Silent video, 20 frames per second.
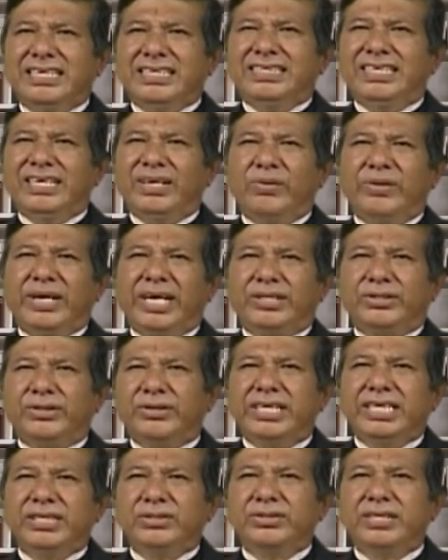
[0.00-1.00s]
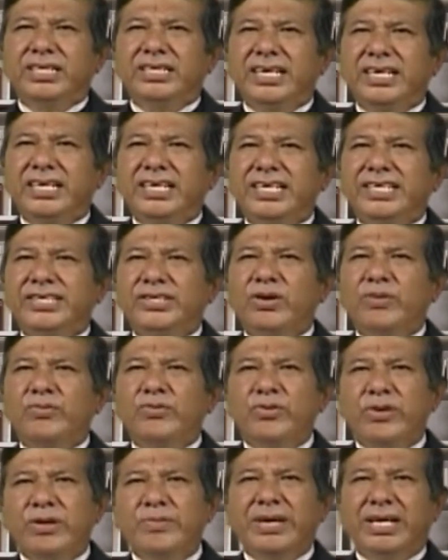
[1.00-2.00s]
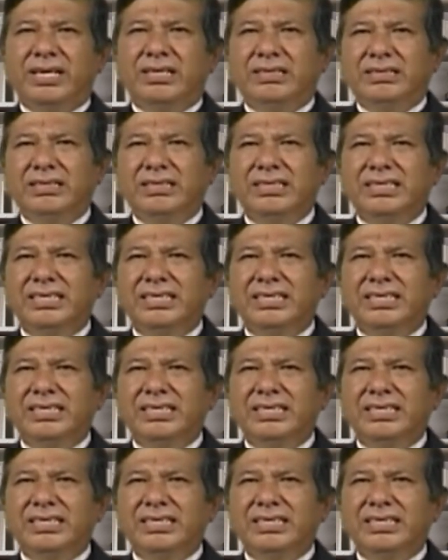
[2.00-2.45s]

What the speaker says: derogatory to the dignity of women